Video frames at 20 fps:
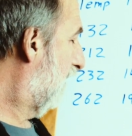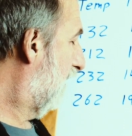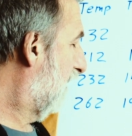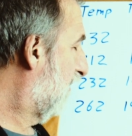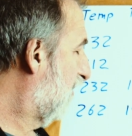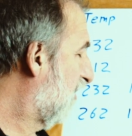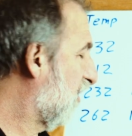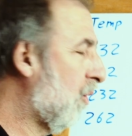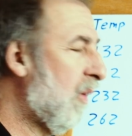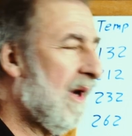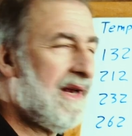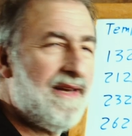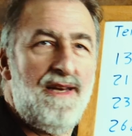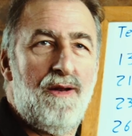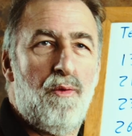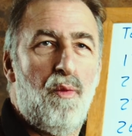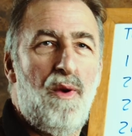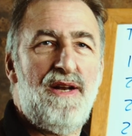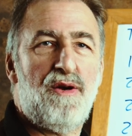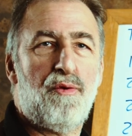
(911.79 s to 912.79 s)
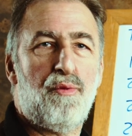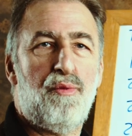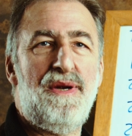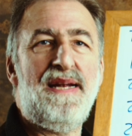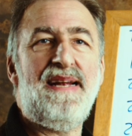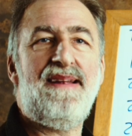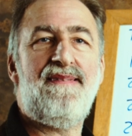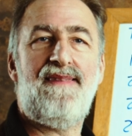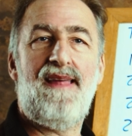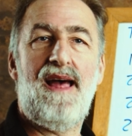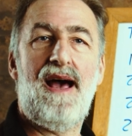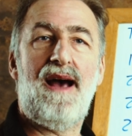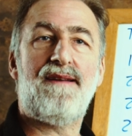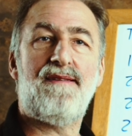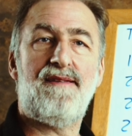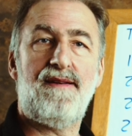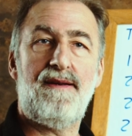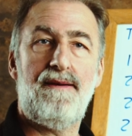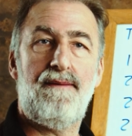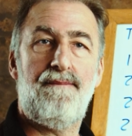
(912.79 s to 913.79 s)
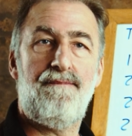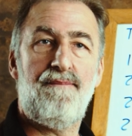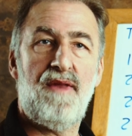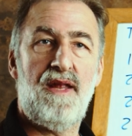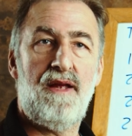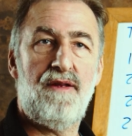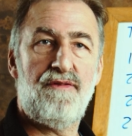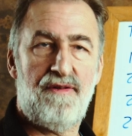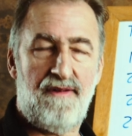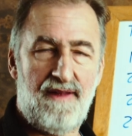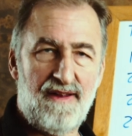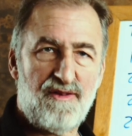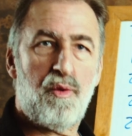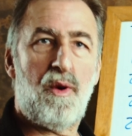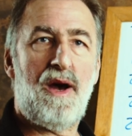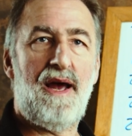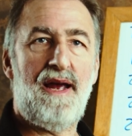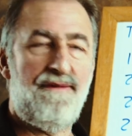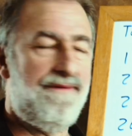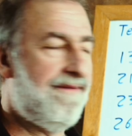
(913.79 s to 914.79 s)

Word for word: It's a quick way to read that. So that's why I